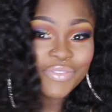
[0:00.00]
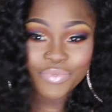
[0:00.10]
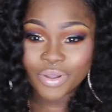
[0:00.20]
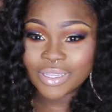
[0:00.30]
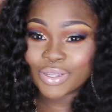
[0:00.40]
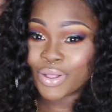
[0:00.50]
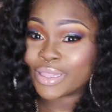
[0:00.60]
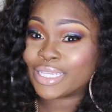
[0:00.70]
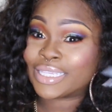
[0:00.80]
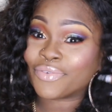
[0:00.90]
My
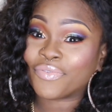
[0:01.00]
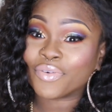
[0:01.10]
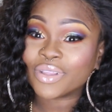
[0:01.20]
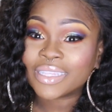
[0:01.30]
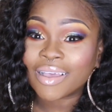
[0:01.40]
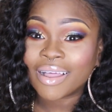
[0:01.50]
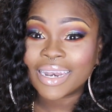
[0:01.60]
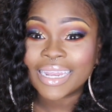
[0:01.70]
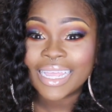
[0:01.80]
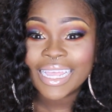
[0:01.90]
edges, I
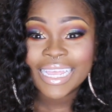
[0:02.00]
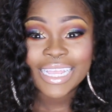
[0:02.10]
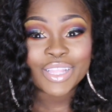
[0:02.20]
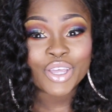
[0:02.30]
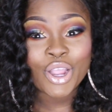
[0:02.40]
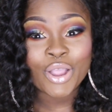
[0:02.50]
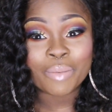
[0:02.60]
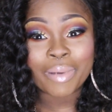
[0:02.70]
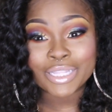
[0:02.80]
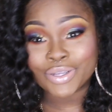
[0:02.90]
mean, it was just
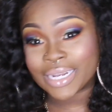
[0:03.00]
so